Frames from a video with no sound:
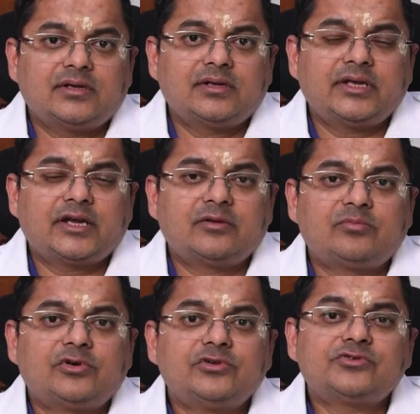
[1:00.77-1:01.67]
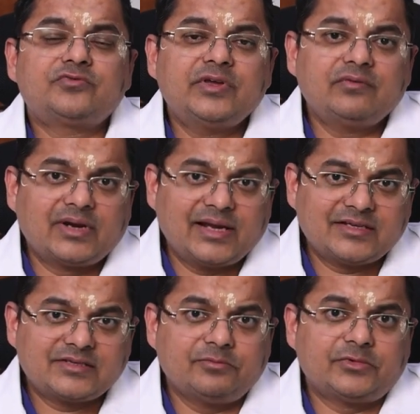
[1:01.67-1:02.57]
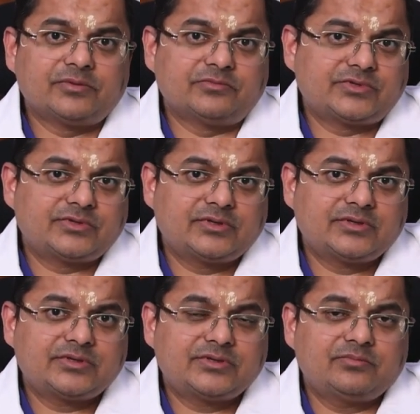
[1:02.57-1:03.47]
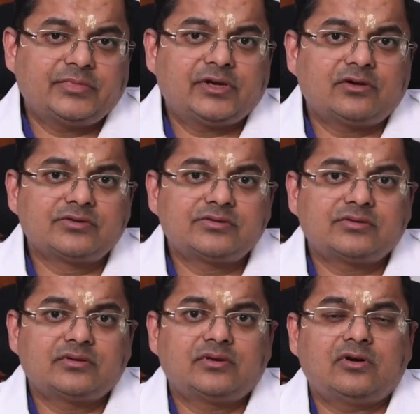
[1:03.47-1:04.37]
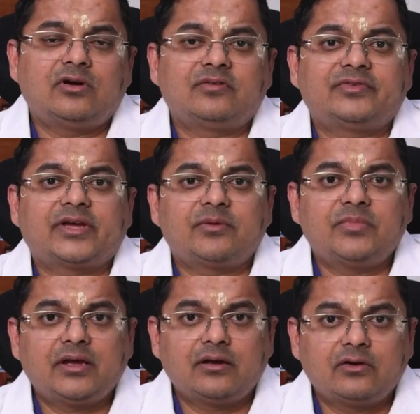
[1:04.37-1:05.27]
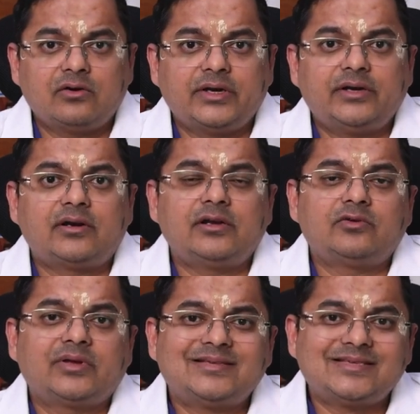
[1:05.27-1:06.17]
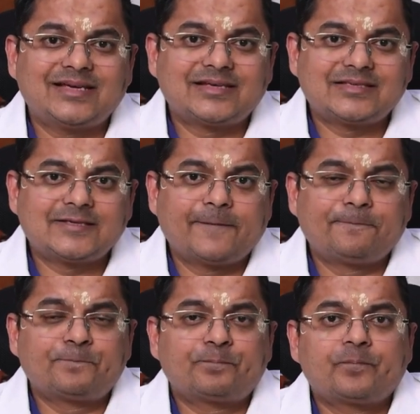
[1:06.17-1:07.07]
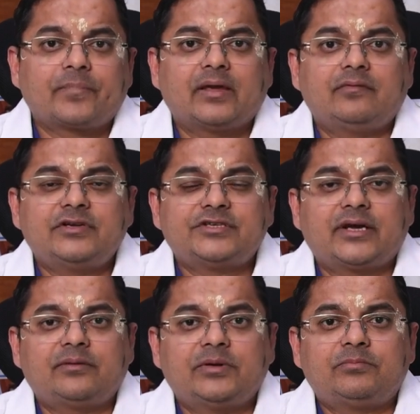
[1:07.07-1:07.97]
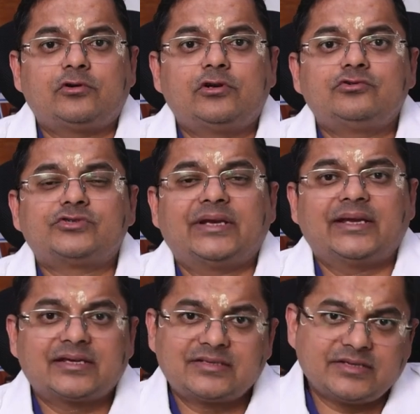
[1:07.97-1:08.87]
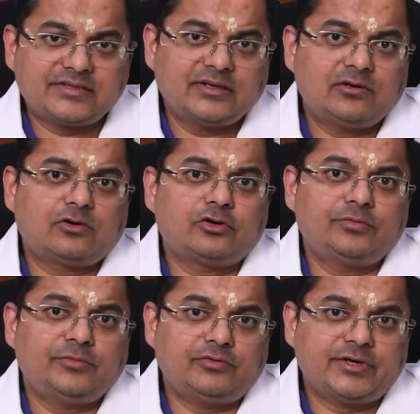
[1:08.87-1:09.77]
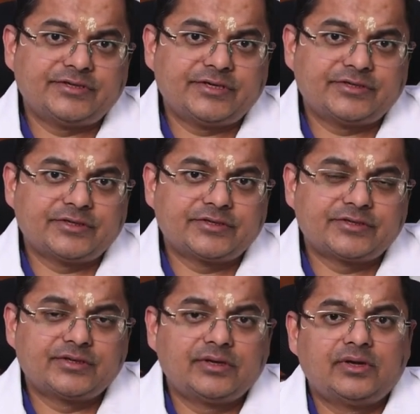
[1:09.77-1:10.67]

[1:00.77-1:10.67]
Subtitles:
They can produce fever like symptoms because of a chemical called interleukin 6, which can be produced in excess in autoimmune diseases,